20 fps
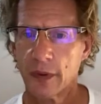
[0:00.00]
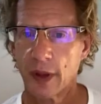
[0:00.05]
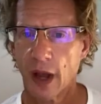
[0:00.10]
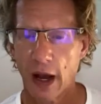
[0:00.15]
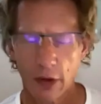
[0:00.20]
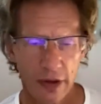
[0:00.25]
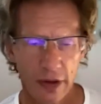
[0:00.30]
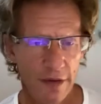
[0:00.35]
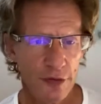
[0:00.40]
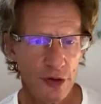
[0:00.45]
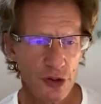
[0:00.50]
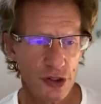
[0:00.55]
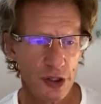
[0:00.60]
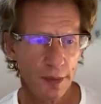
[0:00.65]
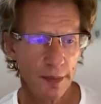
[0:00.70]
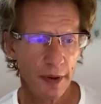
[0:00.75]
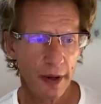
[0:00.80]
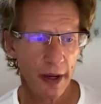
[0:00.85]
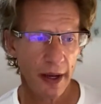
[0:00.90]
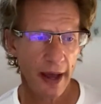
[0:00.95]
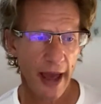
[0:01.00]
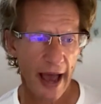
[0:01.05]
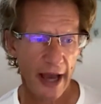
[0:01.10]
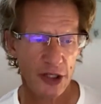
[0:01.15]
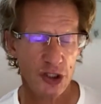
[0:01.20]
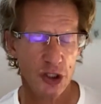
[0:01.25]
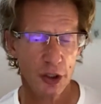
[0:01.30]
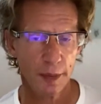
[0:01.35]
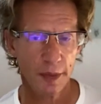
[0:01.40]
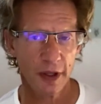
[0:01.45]
I'll give you some
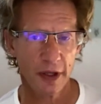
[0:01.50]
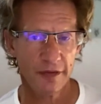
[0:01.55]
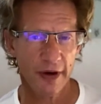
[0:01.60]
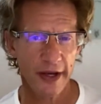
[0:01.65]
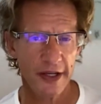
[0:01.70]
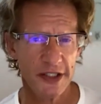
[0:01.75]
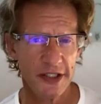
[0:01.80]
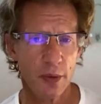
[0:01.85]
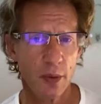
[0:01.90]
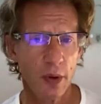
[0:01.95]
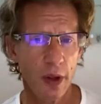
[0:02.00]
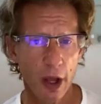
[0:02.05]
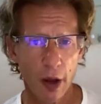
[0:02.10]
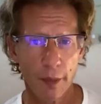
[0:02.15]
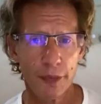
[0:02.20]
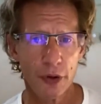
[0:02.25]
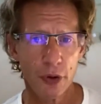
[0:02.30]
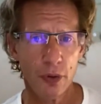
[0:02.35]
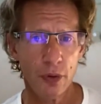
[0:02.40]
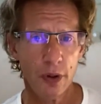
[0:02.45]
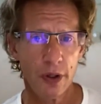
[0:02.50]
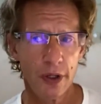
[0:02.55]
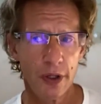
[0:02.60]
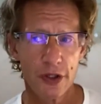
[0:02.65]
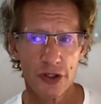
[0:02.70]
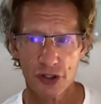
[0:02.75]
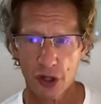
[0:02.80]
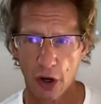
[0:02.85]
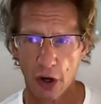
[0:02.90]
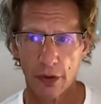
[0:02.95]
actionable advice that will help you
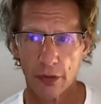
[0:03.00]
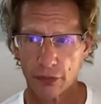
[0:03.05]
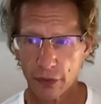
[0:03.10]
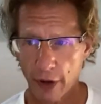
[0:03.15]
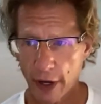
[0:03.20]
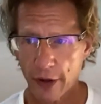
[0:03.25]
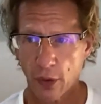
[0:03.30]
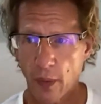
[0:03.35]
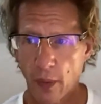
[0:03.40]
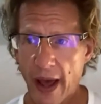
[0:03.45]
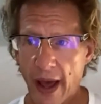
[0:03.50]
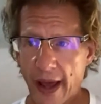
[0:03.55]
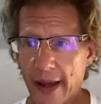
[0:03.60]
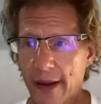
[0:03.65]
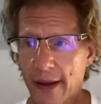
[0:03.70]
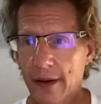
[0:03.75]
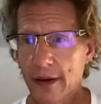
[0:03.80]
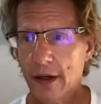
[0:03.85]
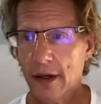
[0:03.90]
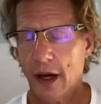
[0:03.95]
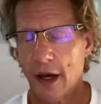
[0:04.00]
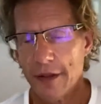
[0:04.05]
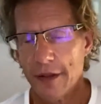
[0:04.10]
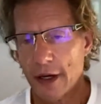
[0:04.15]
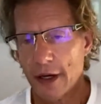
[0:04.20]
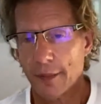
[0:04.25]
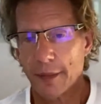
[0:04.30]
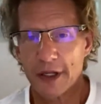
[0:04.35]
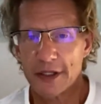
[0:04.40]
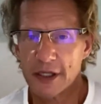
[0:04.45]
start right away. And then
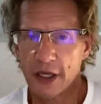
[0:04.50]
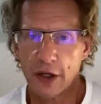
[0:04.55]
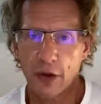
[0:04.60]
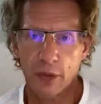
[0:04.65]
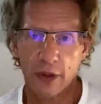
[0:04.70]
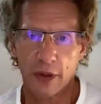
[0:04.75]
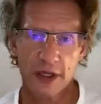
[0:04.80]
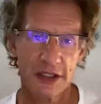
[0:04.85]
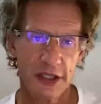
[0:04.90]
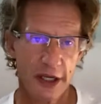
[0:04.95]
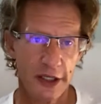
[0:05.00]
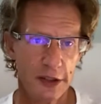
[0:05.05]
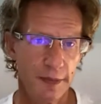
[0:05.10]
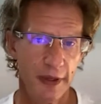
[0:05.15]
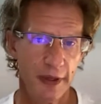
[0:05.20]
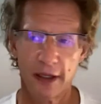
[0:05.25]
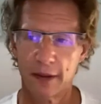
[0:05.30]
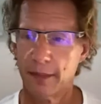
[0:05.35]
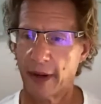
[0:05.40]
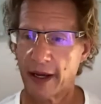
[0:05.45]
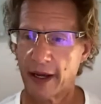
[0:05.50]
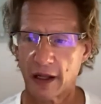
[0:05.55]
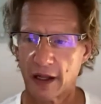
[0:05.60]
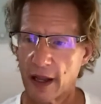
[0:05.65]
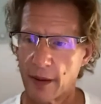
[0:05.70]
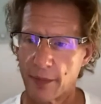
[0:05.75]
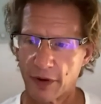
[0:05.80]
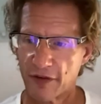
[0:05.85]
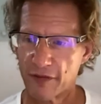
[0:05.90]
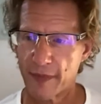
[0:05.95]
I'm going to tell you what it's like to be in my
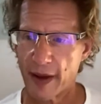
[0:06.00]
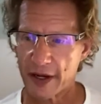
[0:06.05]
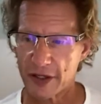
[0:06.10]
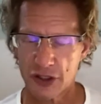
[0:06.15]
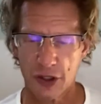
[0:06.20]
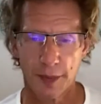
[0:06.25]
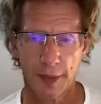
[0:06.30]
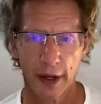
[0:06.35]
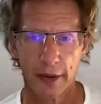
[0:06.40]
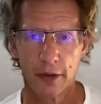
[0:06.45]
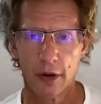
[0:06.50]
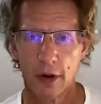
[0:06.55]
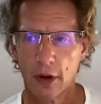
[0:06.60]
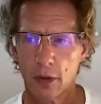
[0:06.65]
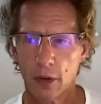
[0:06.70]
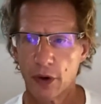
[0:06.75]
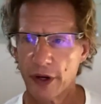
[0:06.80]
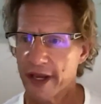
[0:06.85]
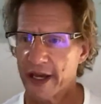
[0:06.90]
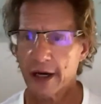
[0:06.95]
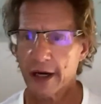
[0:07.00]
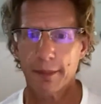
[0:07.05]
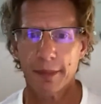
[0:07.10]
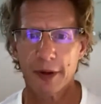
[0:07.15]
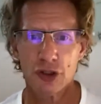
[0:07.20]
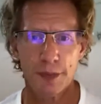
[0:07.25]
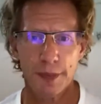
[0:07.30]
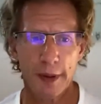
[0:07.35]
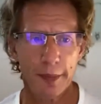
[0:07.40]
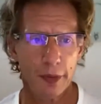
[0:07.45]
collaborative mastermind, where you get a
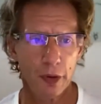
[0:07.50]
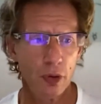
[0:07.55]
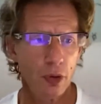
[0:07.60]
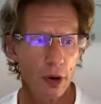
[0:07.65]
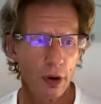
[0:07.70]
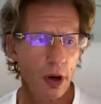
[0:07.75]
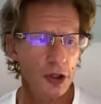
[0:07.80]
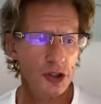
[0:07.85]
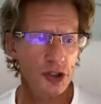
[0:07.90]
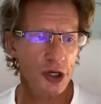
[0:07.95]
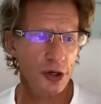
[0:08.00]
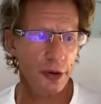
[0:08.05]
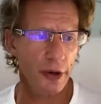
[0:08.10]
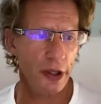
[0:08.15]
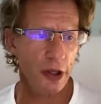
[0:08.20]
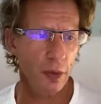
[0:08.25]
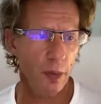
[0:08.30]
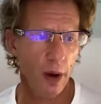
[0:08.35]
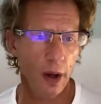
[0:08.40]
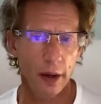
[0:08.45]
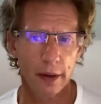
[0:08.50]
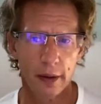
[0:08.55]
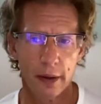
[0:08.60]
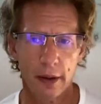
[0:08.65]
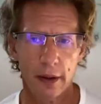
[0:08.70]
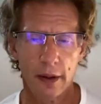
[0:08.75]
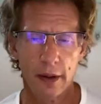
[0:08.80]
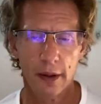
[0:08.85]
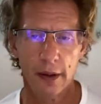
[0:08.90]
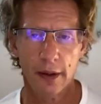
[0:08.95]
bunch of people who are all cheering you on
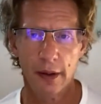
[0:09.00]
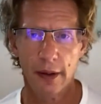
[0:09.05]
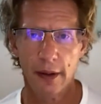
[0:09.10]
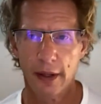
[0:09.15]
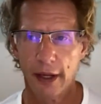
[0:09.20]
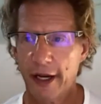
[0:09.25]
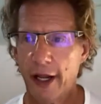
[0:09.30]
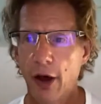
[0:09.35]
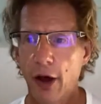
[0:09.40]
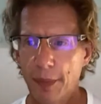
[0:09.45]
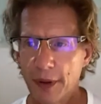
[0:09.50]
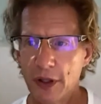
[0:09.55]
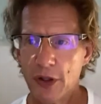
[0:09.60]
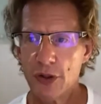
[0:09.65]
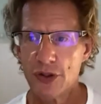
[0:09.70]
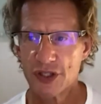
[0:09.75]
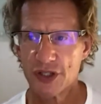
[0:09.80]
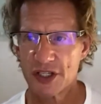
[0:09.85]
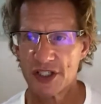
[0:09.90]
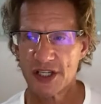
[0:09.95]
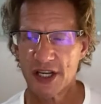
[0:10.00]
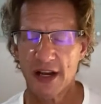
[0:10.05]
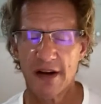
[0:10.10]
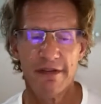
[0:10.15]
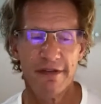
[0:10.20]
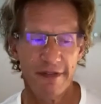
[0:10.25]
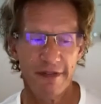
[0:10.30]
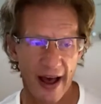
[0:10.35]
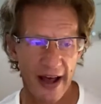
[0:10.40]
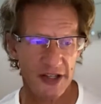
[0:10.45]
and helping you
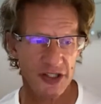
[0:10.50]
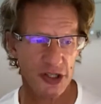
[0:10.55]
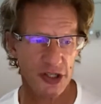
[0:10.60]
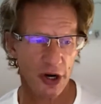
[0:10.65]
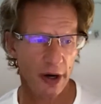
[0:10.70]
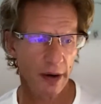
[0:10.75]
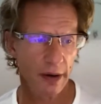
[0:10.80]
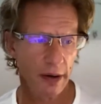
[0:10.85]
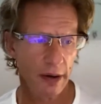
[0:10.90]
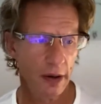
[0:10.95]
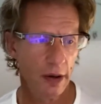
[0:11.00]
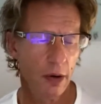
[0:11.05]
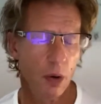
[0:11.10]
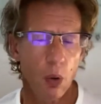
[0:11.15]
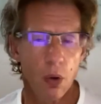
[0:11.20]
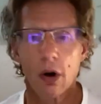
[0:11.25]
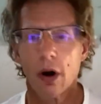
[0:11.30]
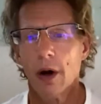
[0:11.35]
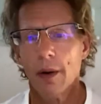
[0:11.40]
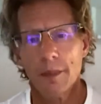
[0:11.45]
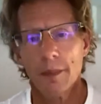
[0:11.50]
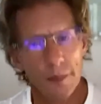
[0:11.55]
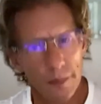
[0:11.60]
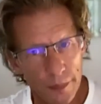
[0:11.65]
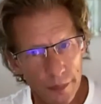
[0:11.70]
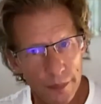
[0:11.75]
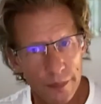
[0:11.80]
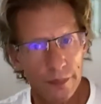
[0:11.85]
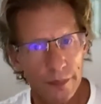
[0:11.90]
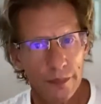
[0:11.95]
succeed faster. Or
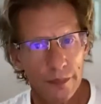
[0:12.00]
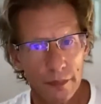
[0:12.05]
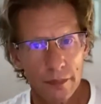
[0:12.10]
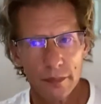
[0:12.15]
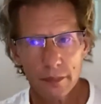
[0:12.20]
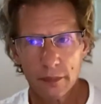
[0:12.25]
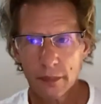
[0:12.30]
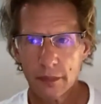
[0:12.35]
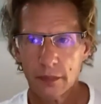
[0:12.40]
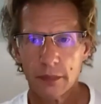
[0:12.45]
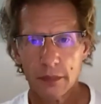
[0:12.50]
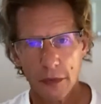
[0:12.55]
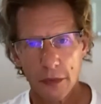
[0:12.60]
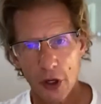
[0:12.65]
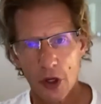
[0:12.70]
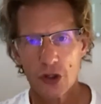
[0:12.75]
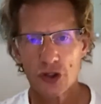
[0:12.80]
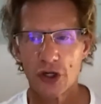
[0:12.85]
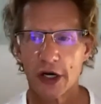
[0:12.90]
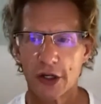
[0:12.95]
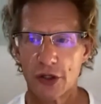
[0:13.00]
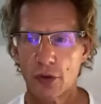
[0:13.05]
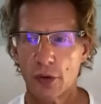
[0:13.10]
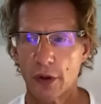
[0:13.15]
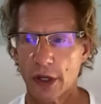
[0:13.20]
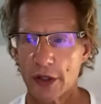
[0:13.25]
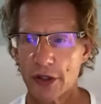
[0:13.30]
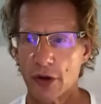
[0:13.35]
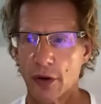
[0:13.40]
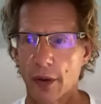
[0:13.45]
you could try to do it
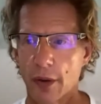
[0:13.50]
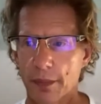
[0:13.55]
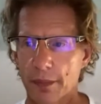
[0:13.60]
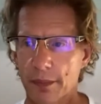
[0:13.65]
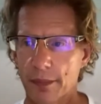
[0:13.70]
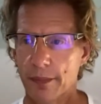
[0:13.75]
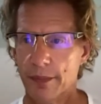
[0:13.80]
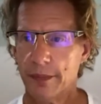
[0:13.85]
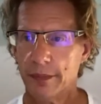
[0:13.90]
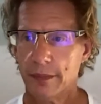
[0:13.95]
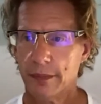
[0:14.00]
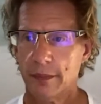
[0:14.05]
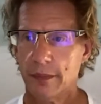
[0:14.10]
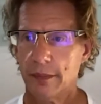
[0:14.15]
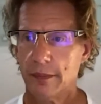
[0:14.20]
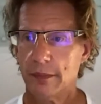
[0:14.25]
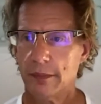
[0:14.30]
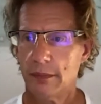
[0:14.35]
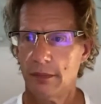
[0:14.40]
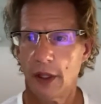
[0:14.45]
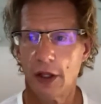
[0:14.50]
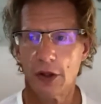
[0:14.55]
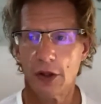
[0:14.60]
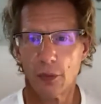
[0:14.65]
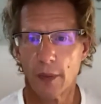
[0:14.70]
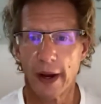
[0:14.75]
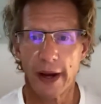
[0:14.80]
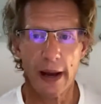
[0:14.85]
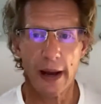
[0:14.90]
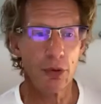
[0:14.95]
on your own. Either
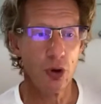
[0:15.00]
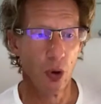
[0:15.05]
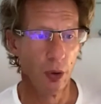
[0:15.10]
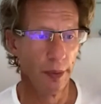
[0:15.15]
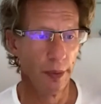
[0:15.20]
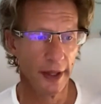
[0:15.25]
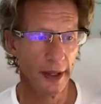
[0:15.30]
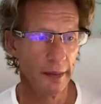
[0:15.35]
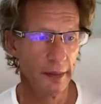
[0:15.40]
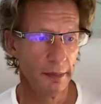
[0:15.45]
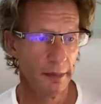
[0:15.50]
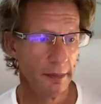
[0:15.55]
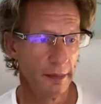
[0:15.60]
way, I'm cool with it.